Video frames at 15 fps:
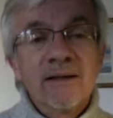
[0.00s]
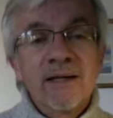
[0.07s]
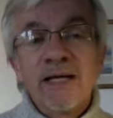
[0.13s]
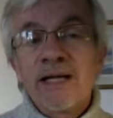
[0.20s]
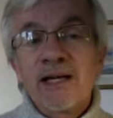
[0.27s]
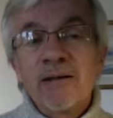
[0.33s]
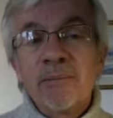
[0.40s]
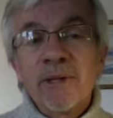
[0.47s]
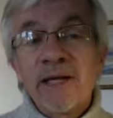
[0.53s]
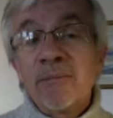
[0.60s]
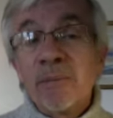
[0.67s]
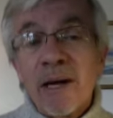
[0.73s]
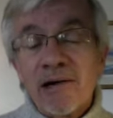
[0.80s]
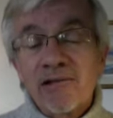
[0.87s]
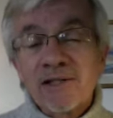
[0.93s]
It can be
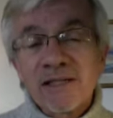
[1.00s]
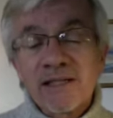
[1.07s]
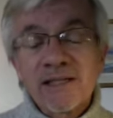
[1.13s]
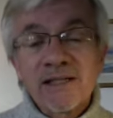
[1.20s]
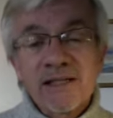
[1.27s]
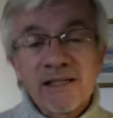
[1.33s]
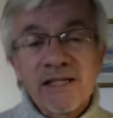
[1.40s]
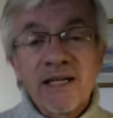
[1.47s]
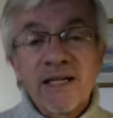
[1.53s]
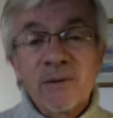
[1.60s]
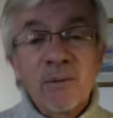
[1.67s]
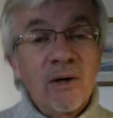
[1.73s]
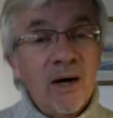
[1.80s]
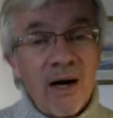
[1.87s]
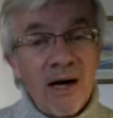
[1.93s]
embarrassing to say
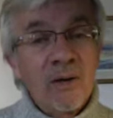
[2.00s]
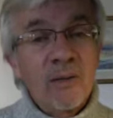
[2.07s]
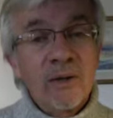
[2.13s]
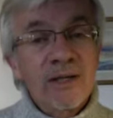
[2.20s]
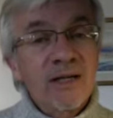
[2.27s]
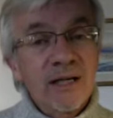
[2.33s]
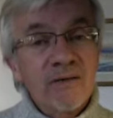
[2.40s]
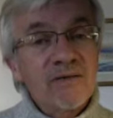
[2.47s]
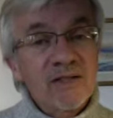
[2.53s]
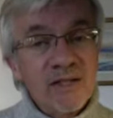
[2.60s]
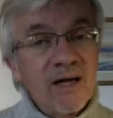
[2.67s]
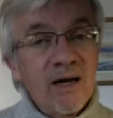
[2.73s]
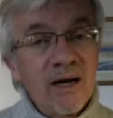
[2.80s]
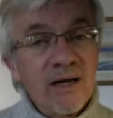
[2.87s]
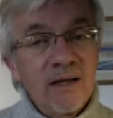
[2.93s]
what our gifts
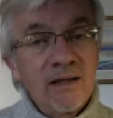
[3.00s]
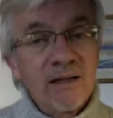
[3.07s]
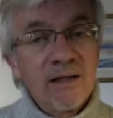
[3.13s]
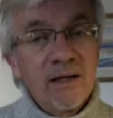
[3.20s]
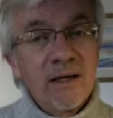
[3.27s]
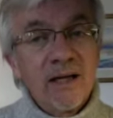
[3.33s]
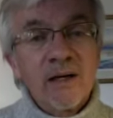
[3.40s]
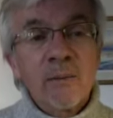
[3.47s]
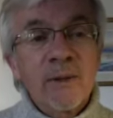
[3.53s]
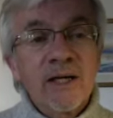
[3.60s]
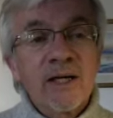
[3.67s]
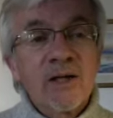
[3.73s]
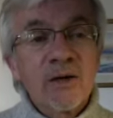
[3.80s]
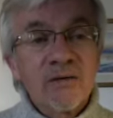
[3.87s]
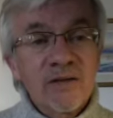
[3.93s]
are, and we
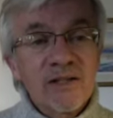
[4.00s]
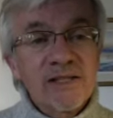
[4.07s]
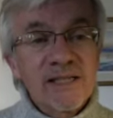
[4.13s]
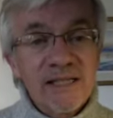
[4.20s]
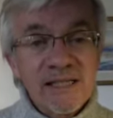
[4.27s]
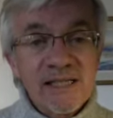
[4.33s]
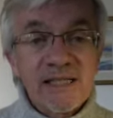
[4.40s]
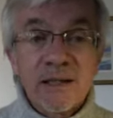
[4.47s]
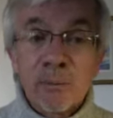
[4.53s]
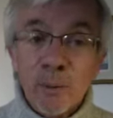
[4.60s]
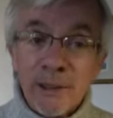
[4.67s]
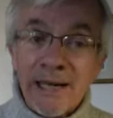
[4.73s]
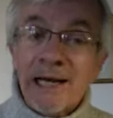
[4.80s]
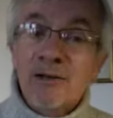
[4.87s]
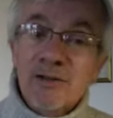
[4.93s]
can often see
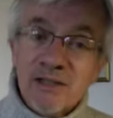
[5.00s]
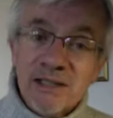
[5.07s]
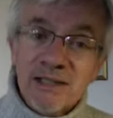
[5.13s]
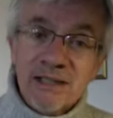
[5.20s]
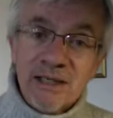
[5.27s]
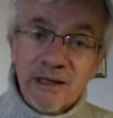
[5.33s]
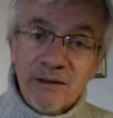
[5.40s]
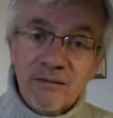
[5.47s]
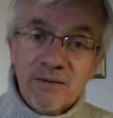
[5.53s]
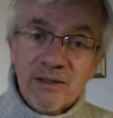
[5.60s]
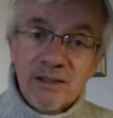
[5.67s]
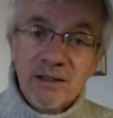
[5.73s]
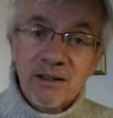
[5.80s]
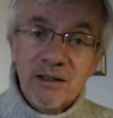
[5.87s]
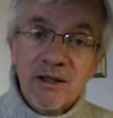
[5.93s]
someone else's
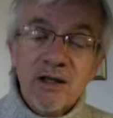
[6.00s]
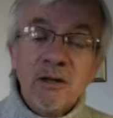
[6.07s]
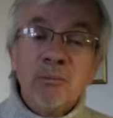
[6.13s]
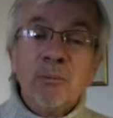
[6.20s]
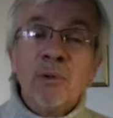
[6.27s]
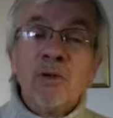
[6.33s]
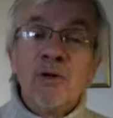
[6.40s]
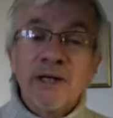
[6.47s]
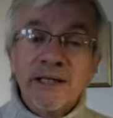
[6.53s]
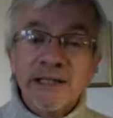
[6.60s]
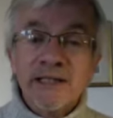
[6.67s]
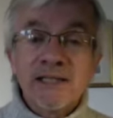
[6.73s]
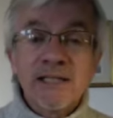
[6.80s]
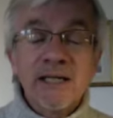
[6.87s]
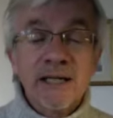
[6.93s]
gifts more
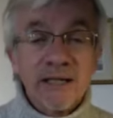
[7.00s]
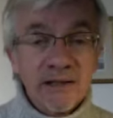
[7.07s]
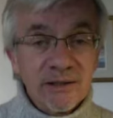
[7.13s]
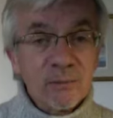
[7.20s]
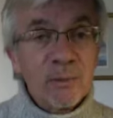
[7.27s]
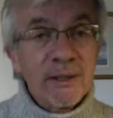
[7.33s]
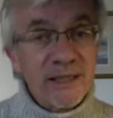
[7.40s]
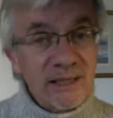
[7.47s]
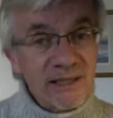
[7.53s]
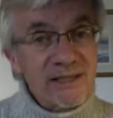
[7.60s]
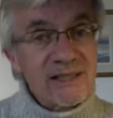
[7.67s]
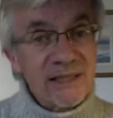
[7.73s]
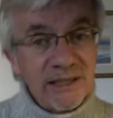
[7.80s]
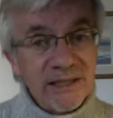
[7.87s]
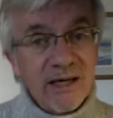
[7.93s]
easily than we can
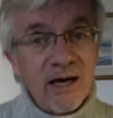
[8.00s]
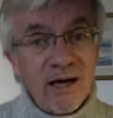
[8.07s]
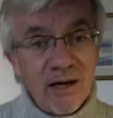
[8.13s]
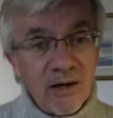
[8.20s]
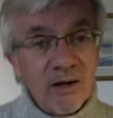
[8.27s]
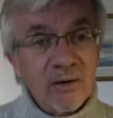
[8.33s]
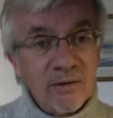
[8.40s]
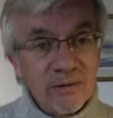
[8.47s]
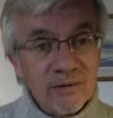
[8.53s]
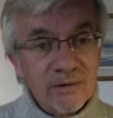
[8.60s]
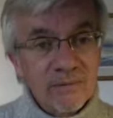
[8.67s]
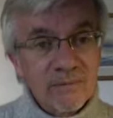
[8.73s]
see our own.